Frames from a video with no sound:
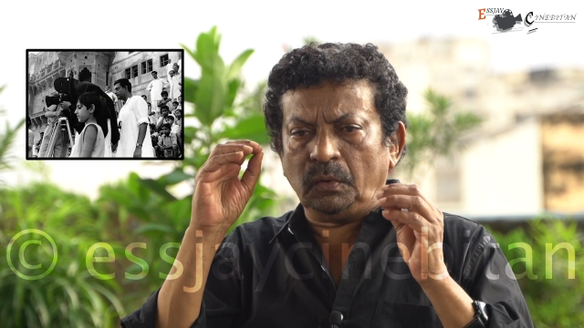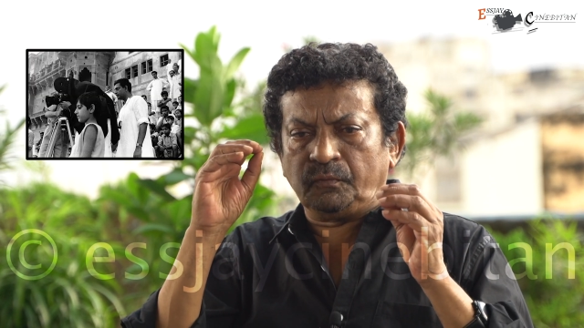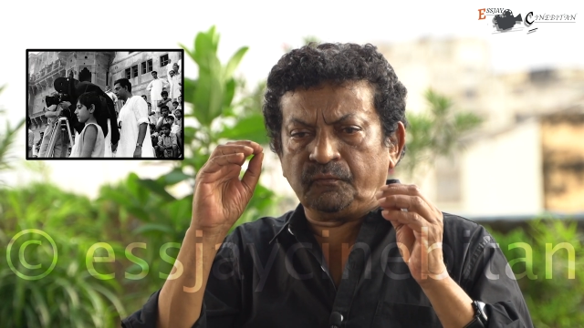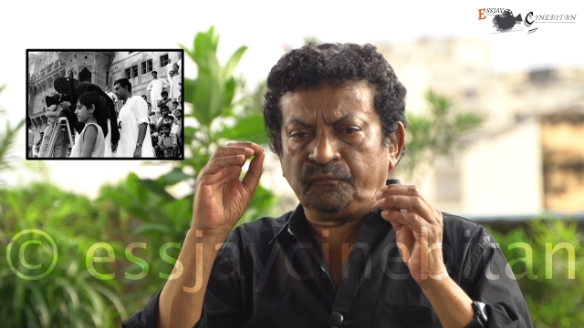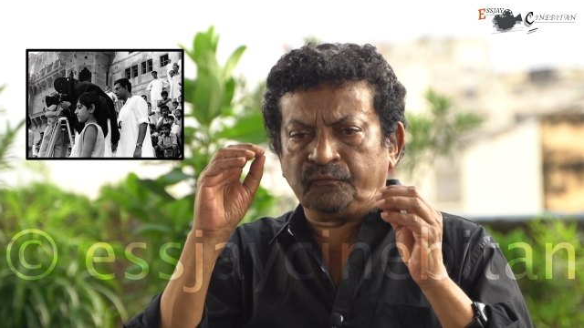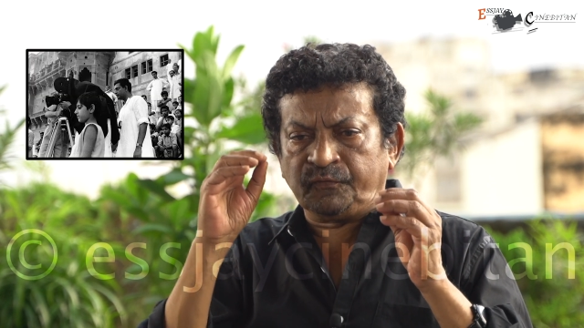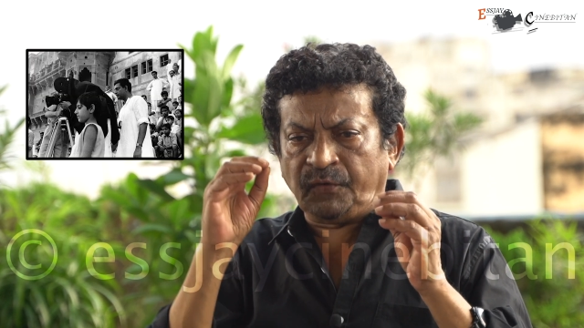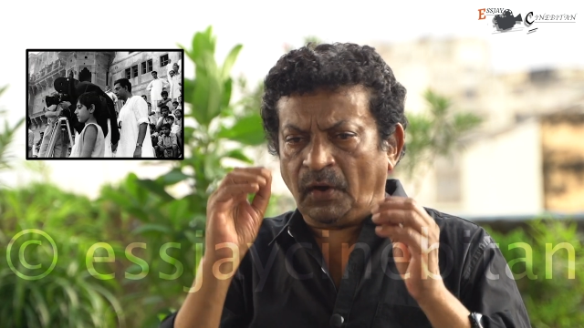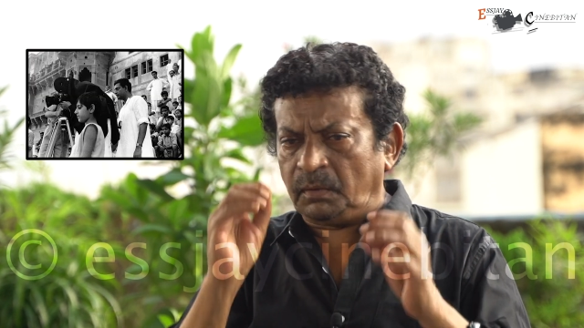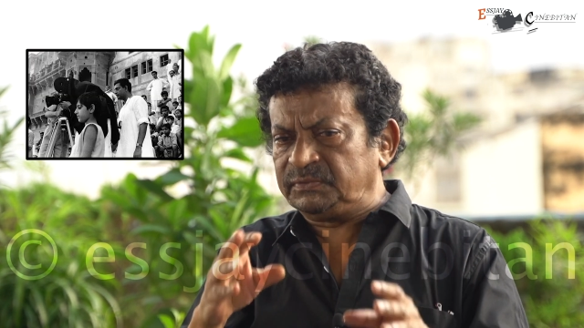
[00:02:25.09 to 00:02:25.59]

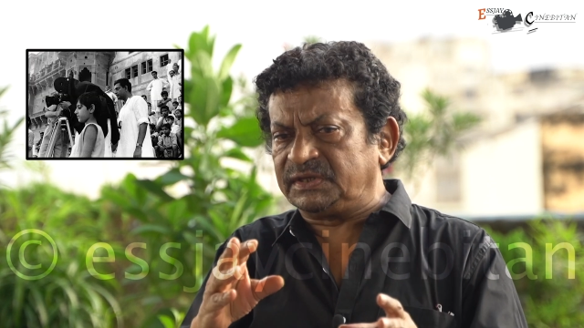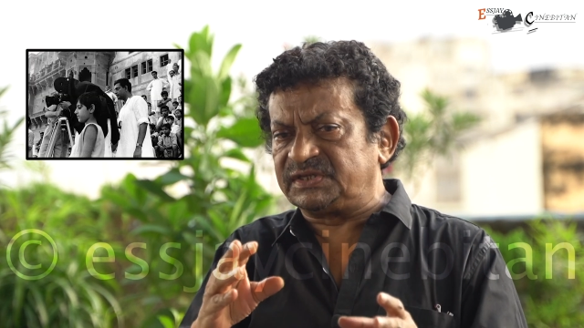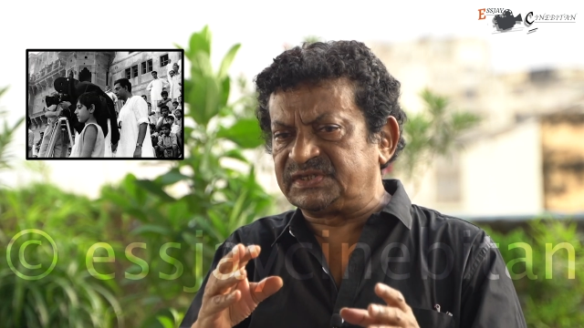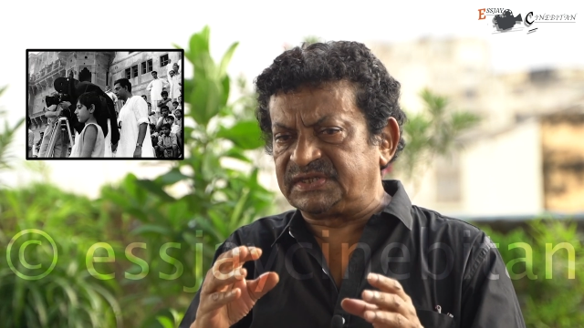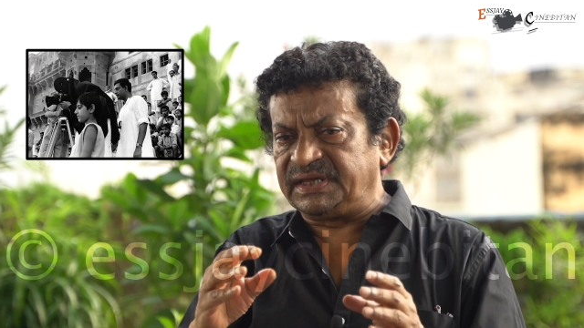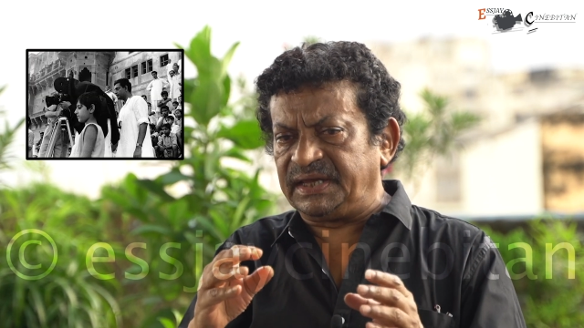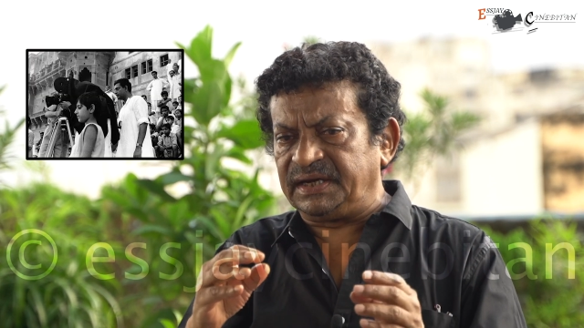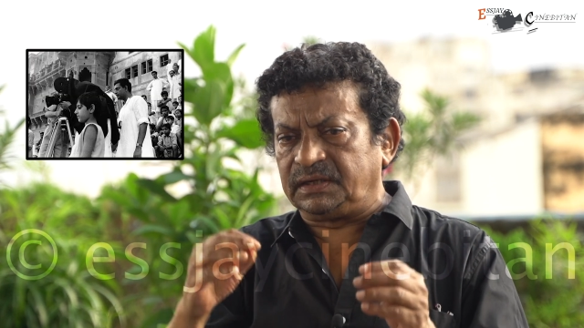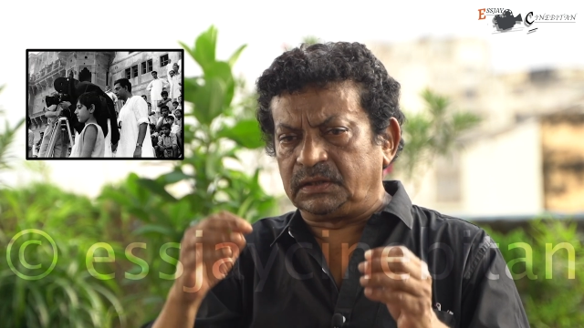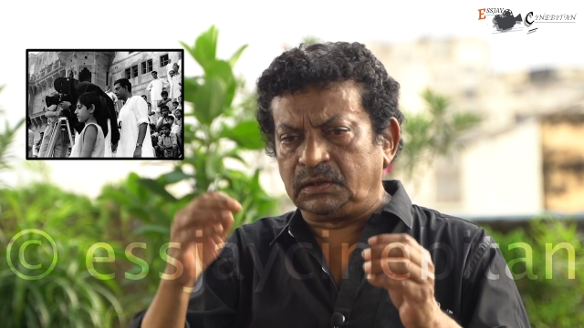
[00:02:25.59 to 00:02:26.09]
from the
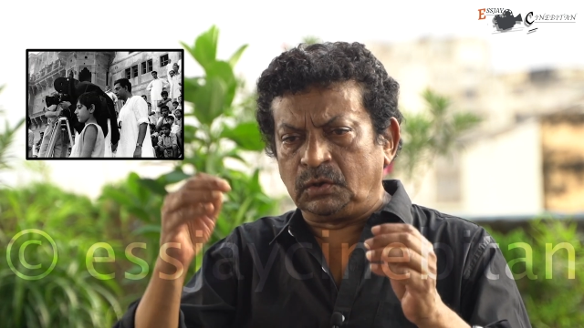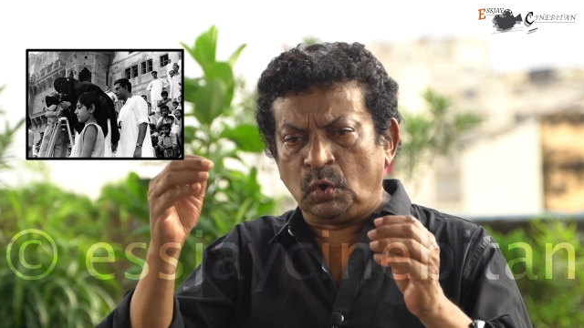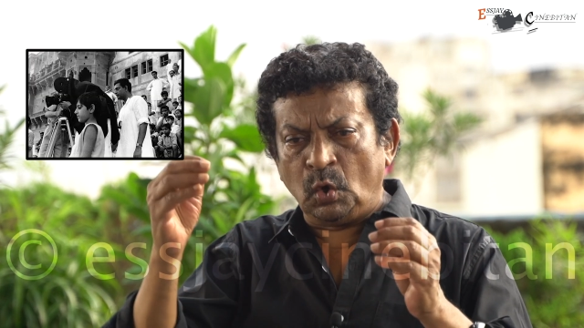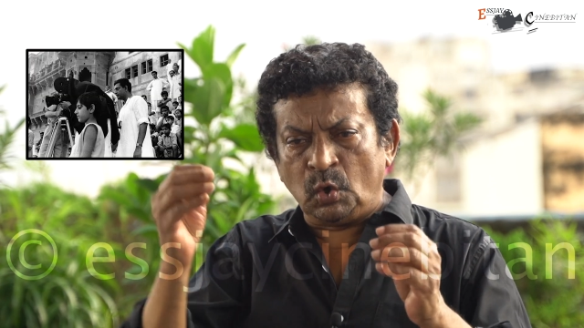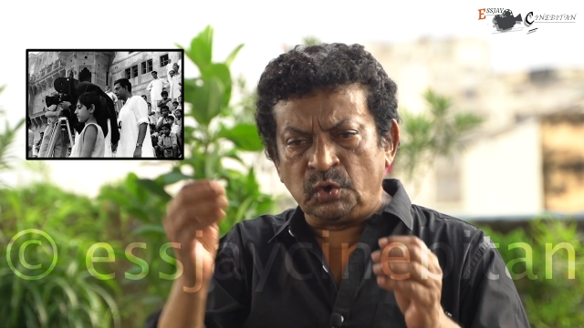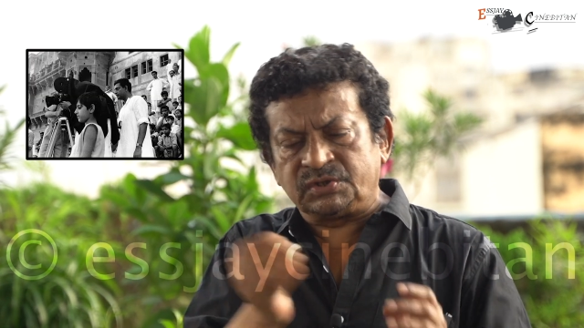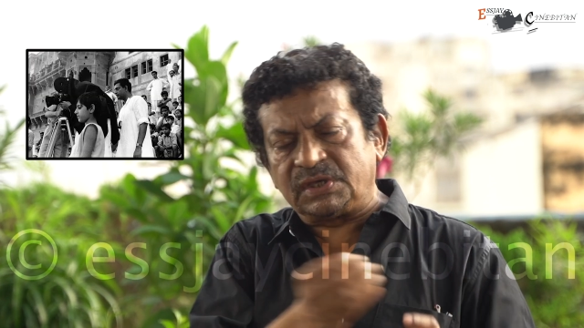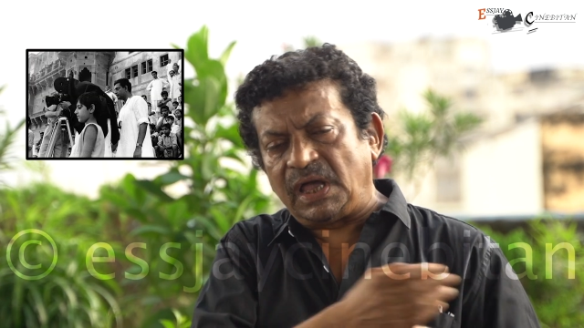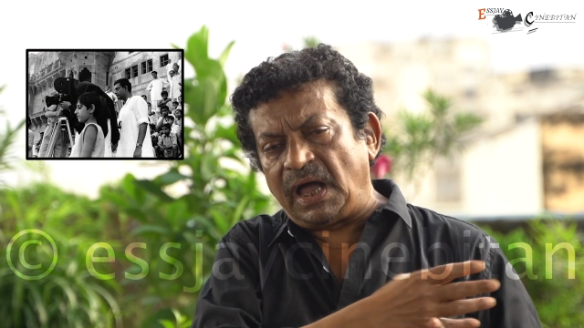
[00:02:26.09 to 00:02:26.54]
set goes